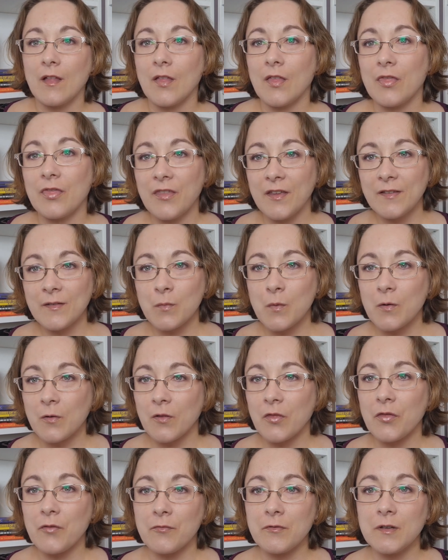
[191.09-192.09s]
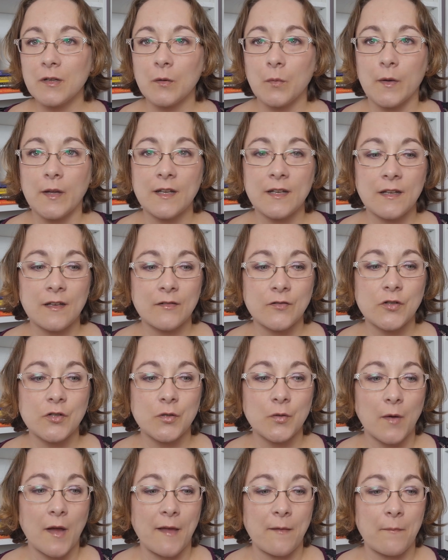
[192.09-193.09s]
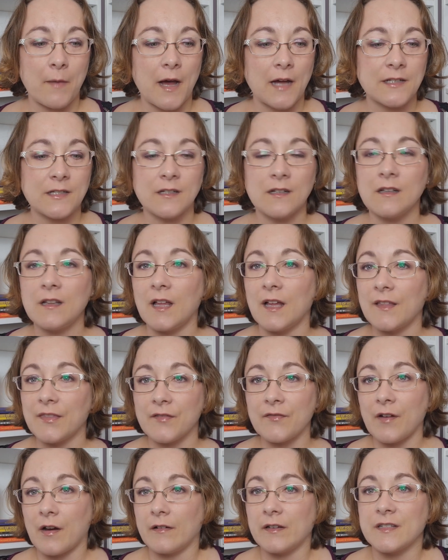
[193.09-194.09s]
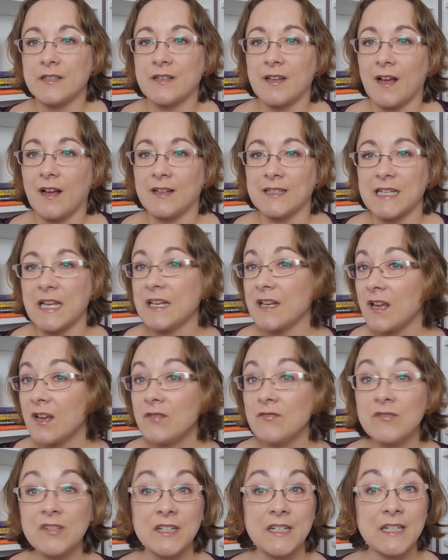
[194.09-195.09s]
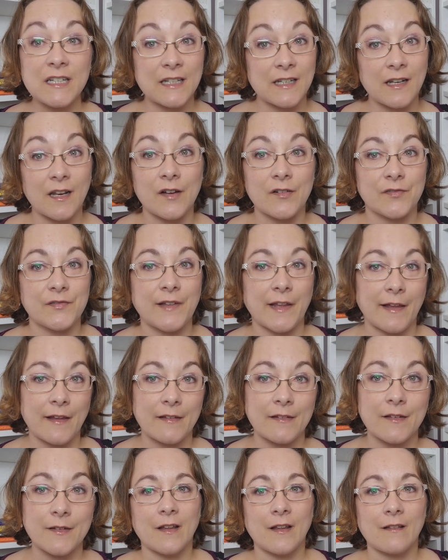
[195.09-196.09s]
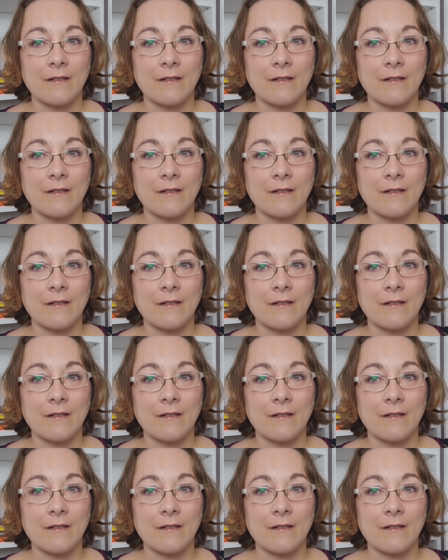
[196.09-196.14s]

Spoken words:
This one threw you into a battle at the very start, and I really loved it.